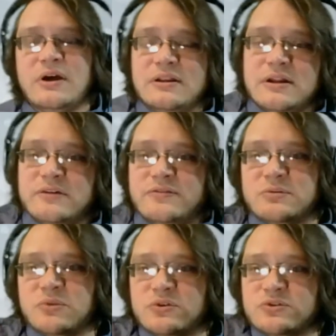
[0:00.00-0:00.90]
lot of
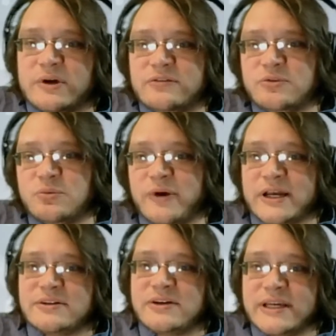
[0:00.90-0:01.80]
them are derived from
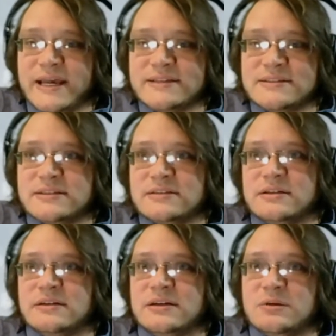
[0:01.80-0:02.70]
arachidonic acid.
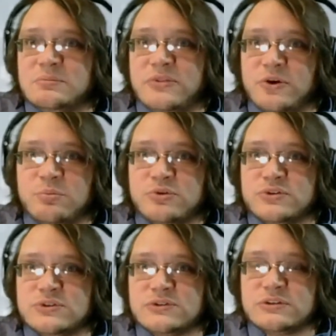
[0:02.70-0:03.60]
They're
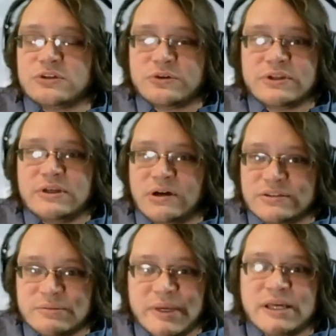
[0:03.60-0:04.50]
produced locally on
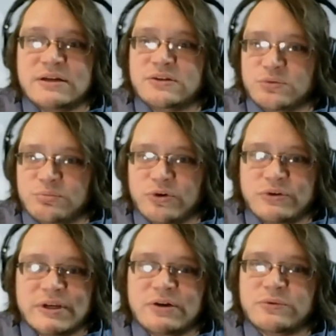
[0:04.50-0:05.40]
demand. They're
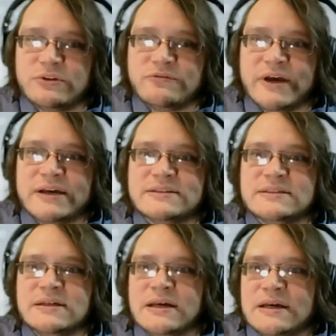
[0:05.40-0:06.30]
broken down really
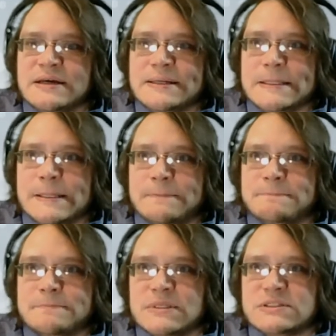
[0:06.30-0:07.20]
fast. And
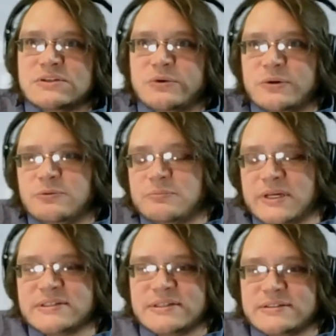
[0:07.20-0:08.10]
so it would
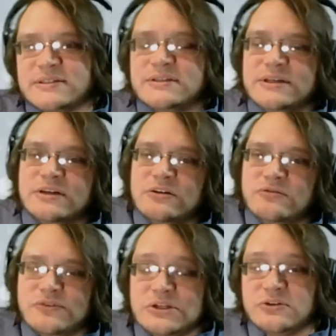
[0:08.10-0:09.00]
make sense to think
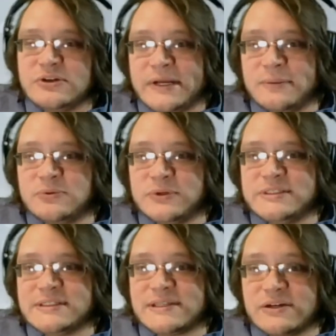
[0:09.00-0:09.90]
of
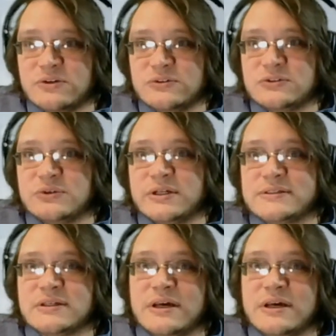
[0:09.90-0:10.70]
endocannabinoids as icosanoids.